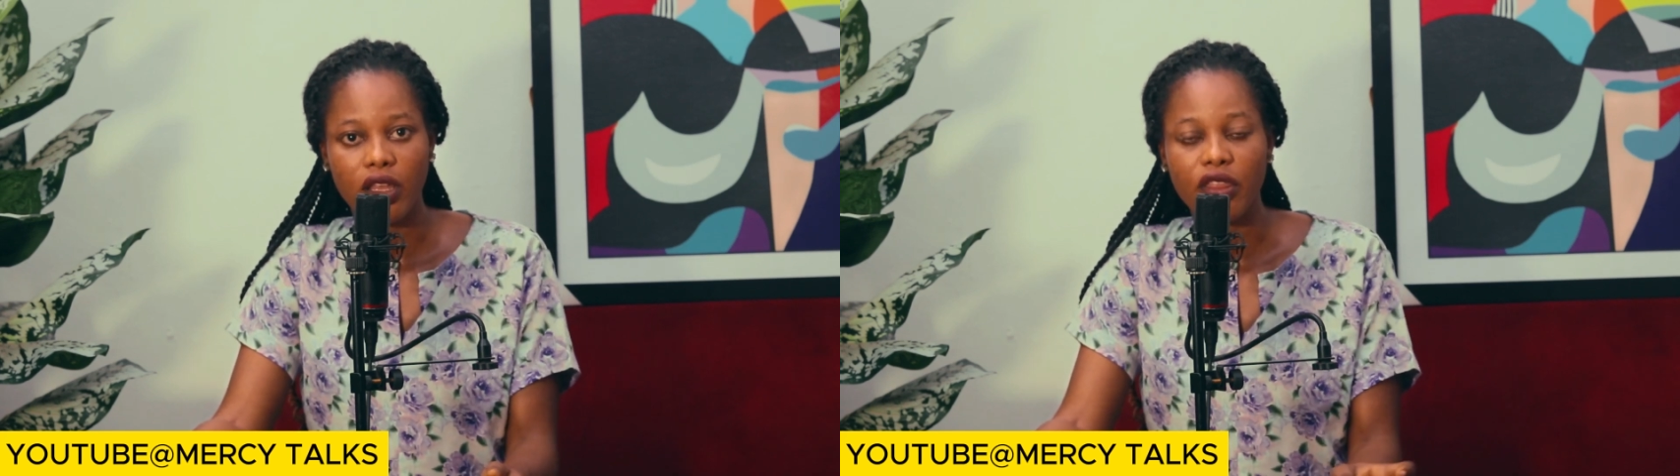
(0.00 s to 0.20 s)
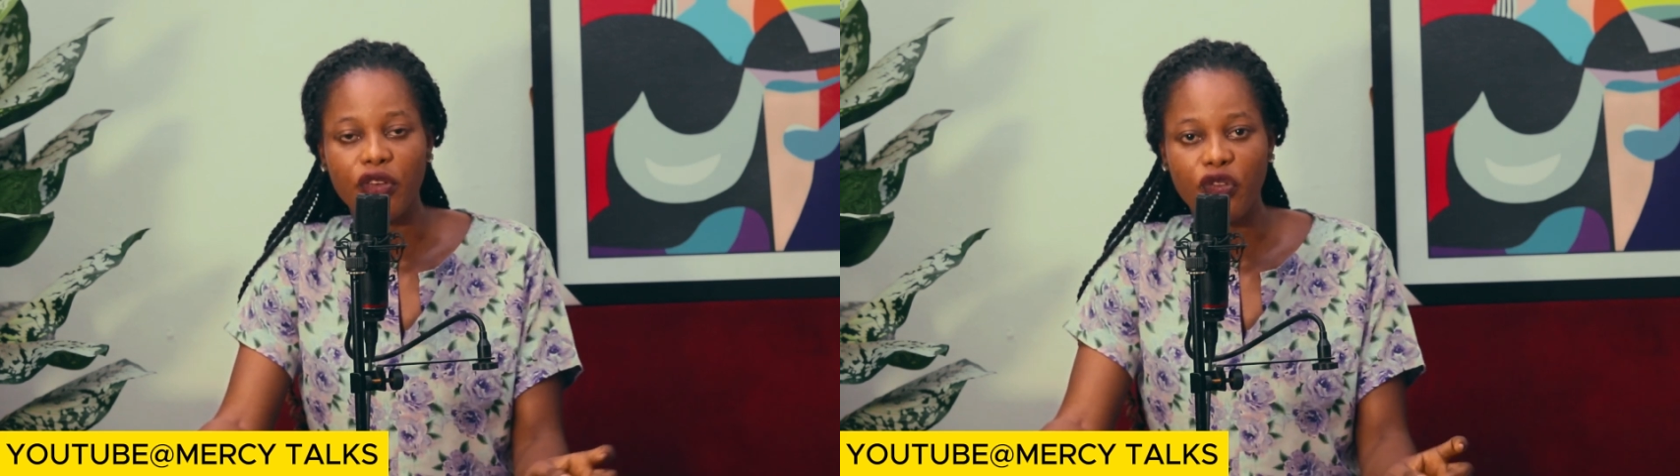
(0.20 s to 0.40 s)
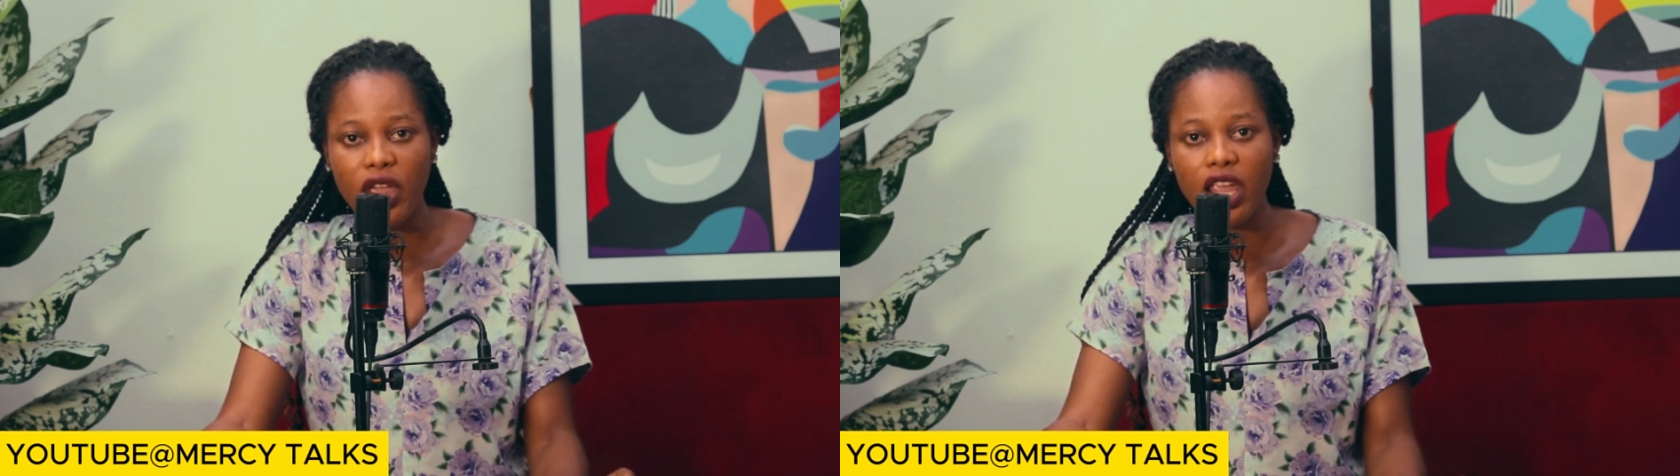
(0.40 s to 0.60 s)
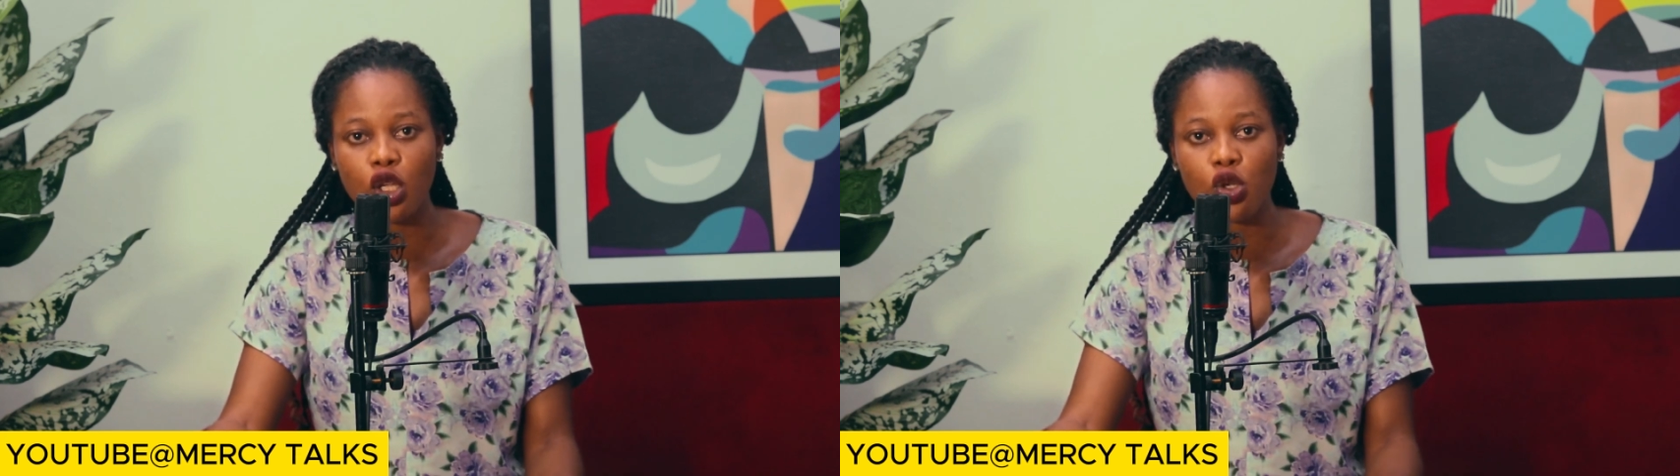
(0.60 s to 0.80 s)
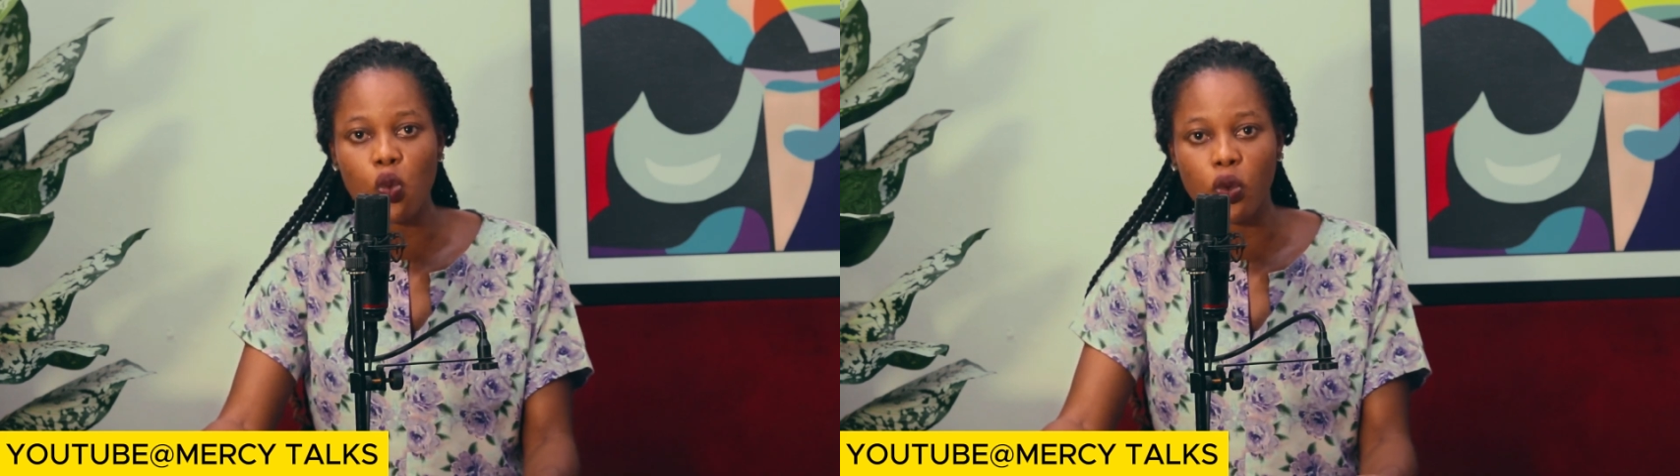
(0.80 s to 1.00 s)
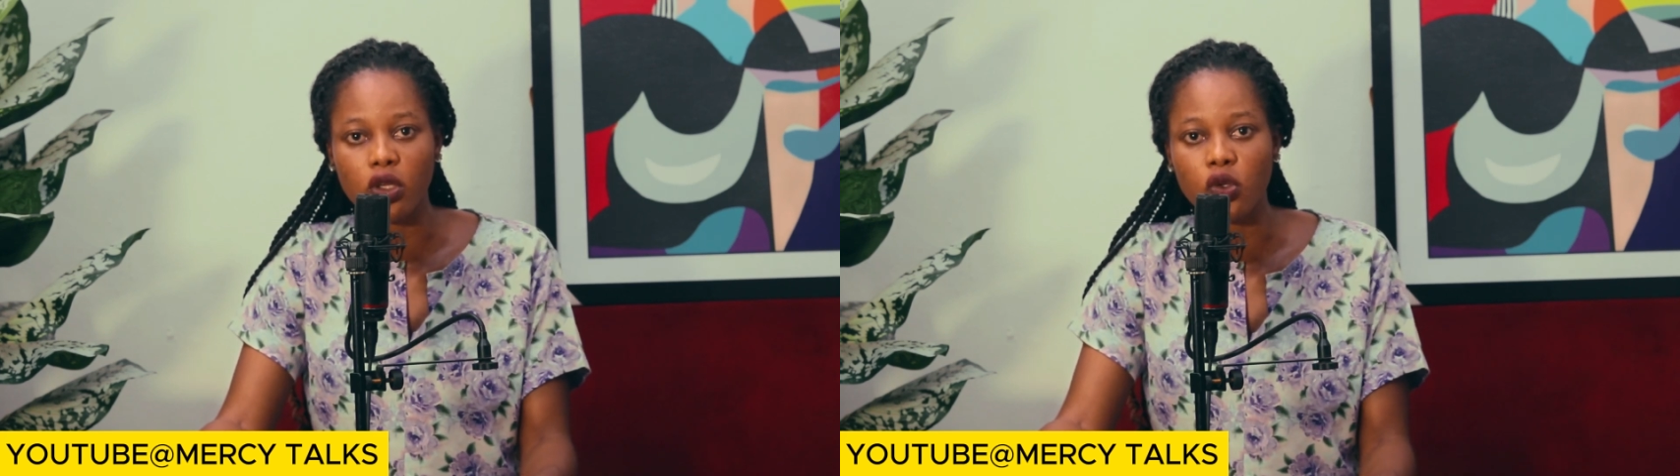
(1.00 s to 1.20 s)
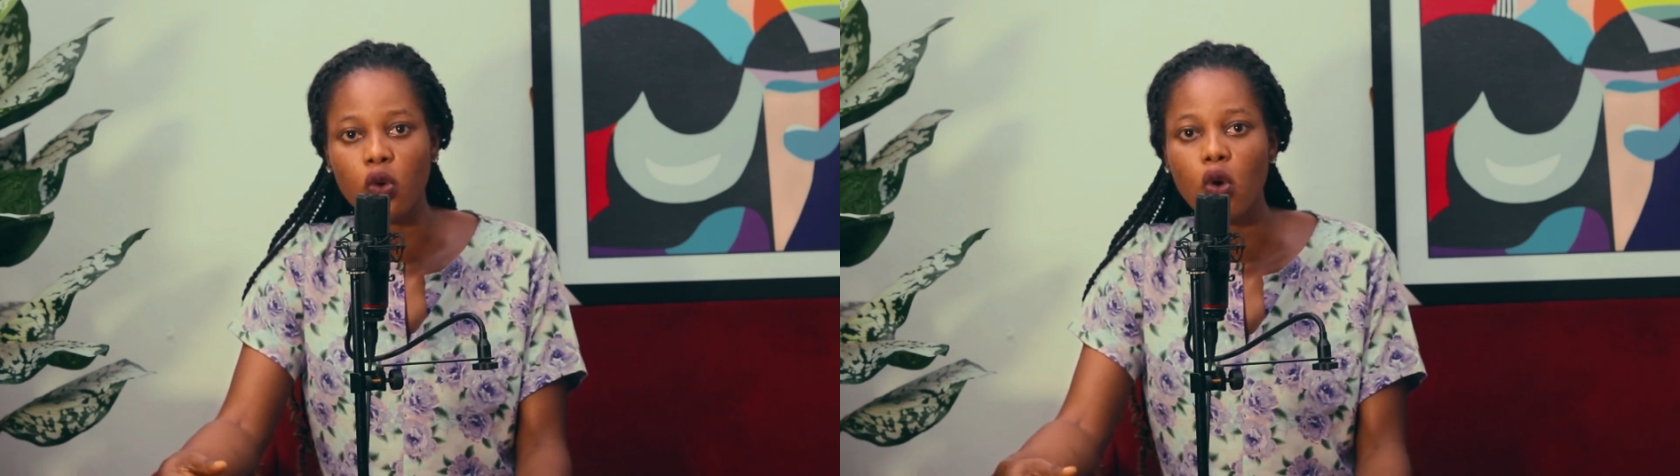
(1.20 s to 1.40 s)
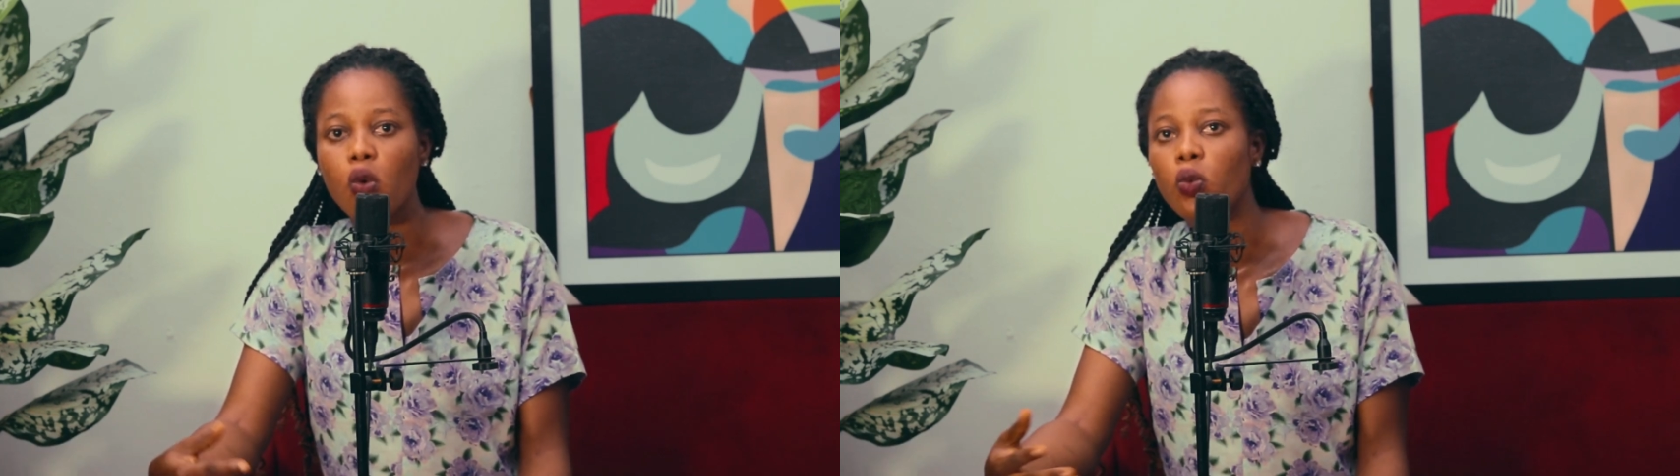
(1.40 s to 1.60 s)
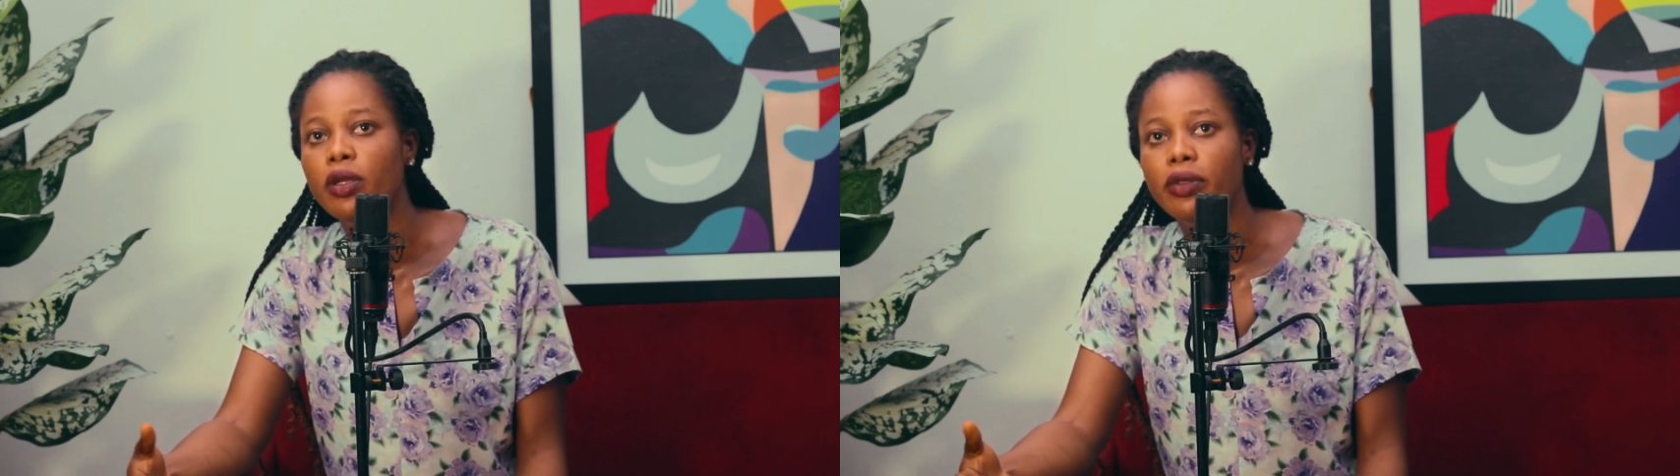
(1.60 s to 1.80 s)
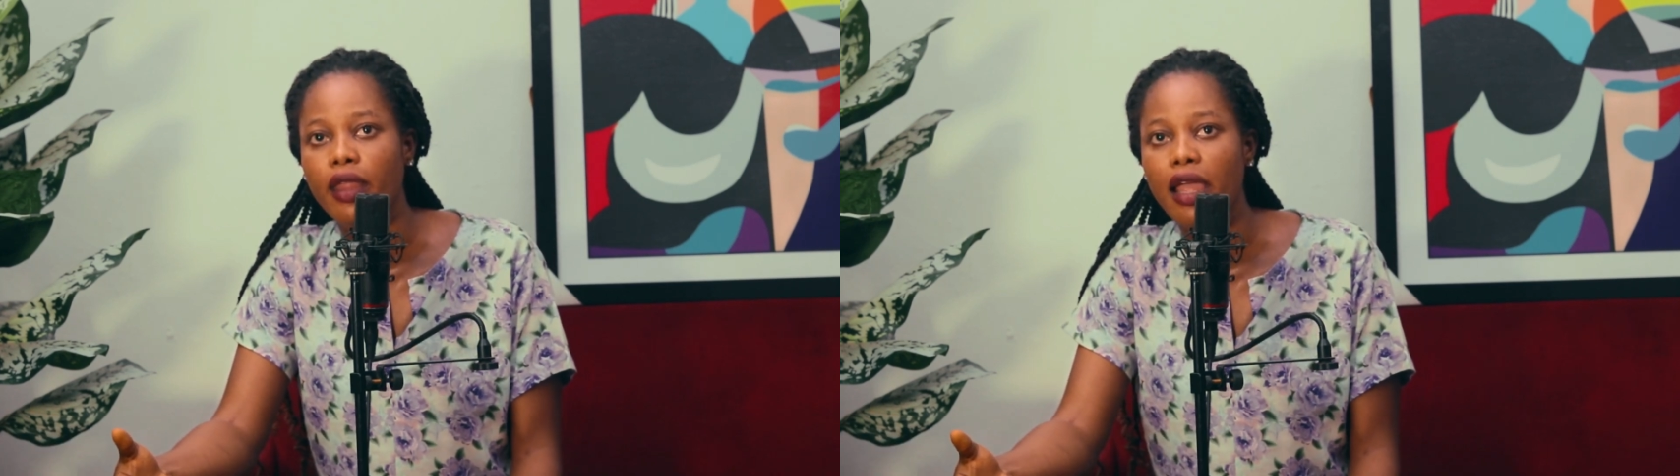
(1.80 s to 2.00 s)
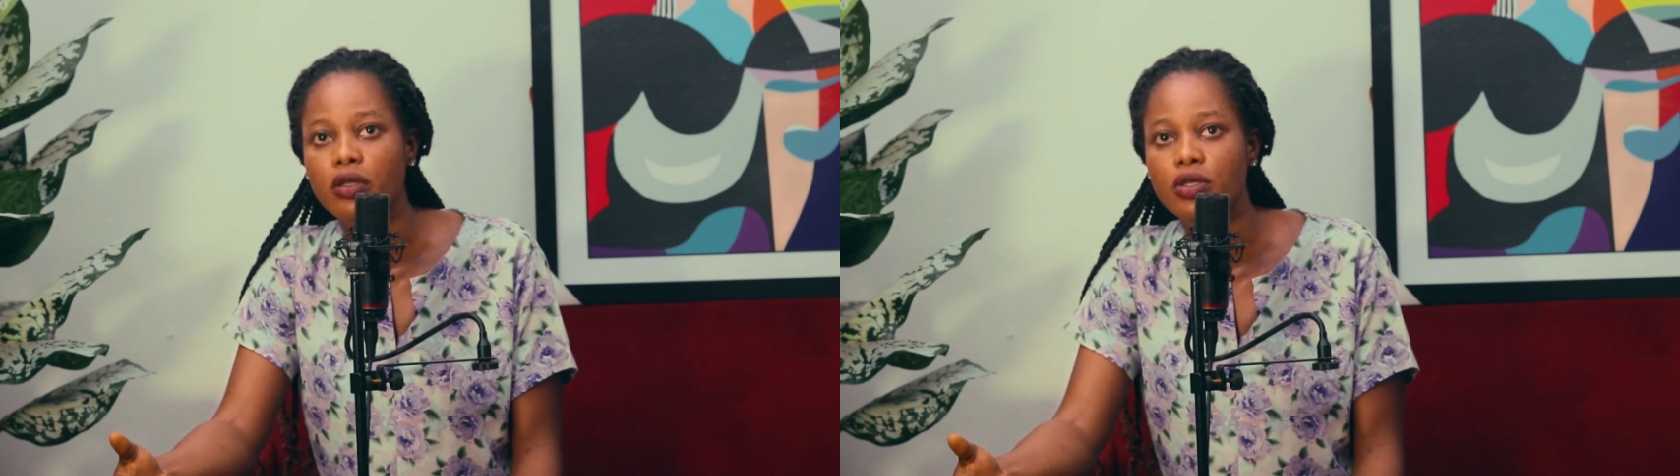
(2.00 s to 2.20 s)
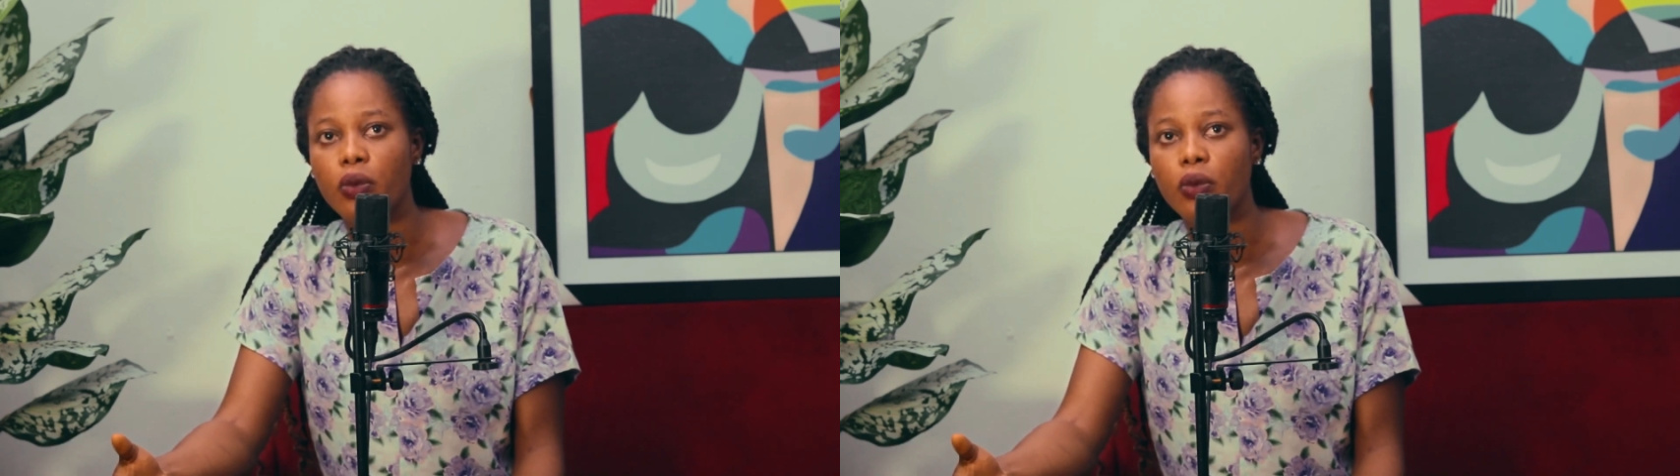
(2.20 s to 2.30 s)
The fear in you, we tend